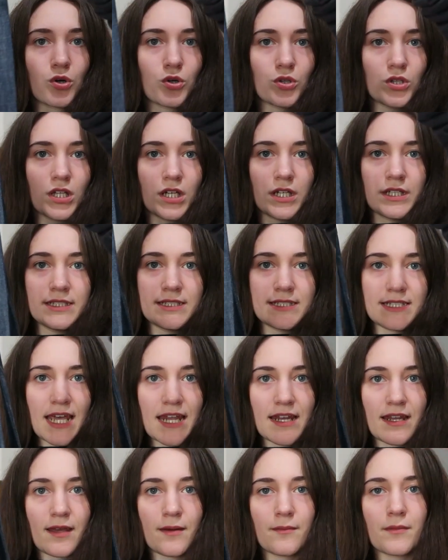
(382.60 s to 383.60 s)
colour
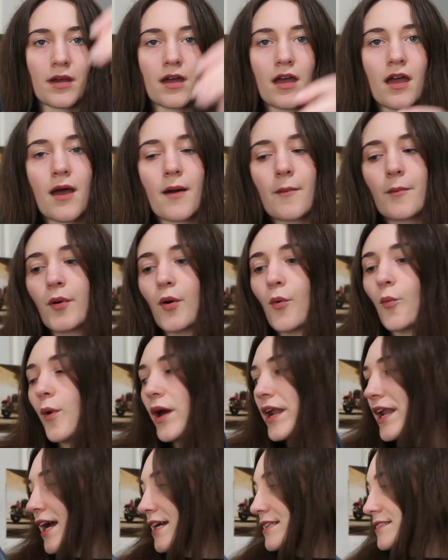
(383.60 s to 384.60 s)
denim. But
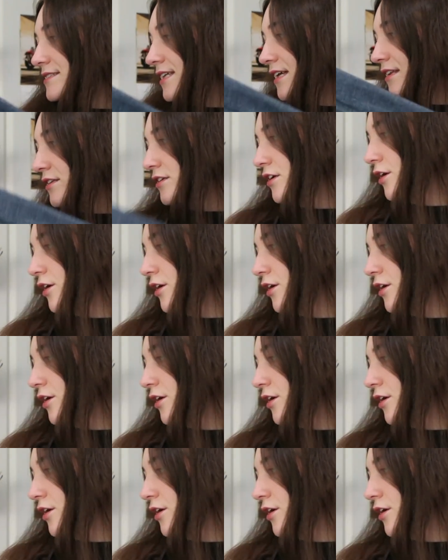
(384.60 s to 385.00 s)
when I tell